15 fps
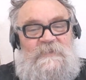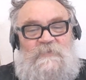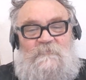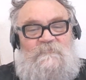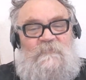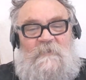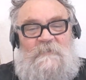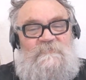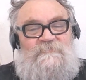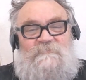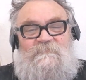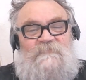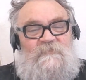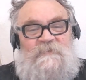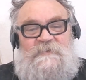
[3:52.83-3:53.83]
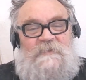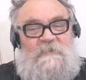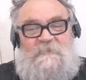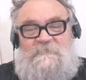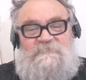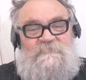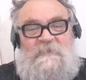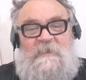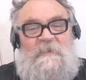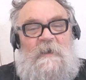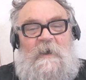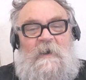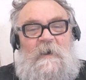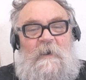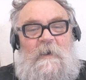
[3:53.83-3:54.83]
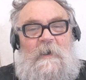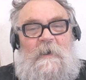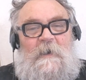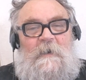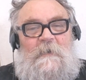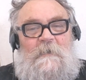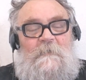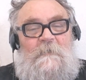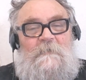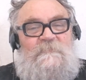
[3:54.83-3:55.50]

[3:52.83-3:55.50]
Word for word: you'll find some very nice uh,